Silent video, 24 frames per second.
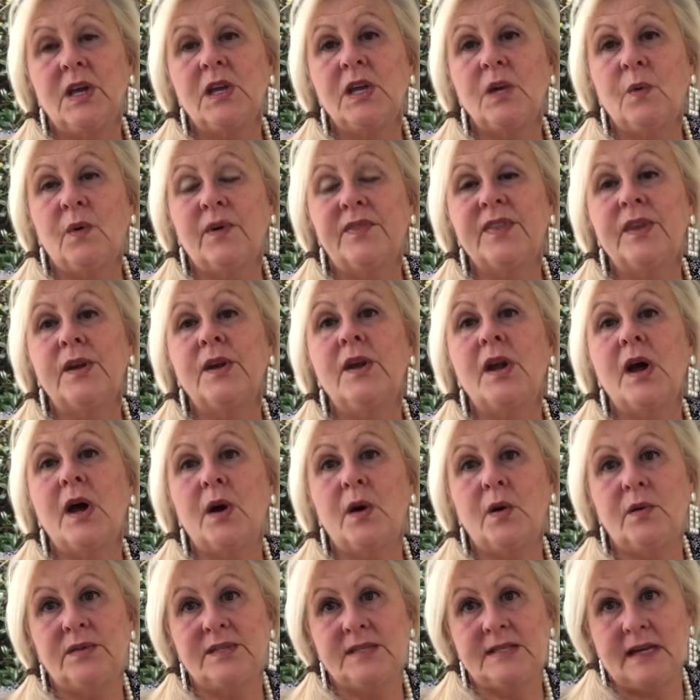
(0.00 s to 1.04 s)
You want the
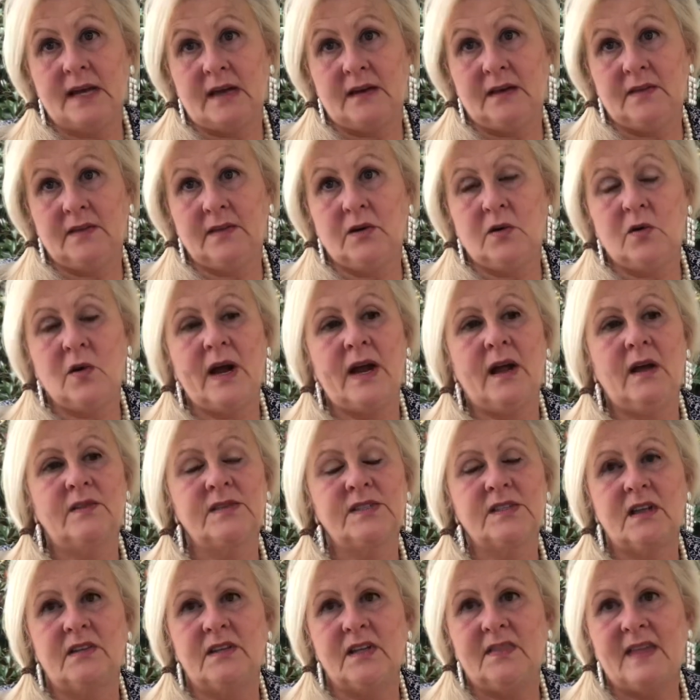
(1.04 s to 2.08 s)
nodes down in the ground
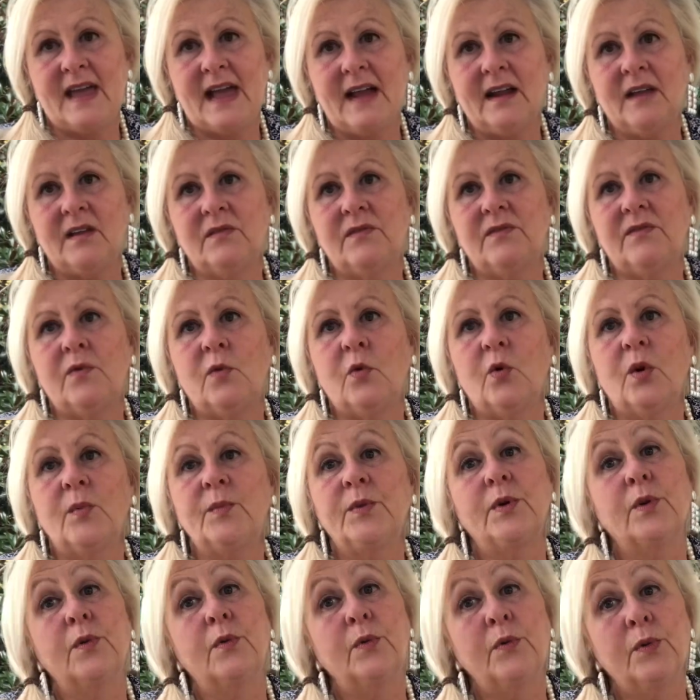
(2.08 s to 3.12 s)
so that that can form
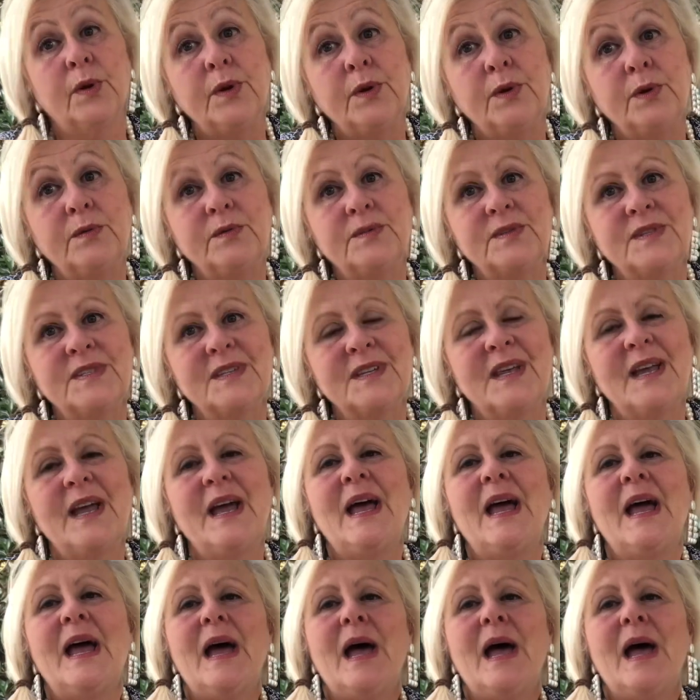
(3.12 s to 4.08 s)
your roots.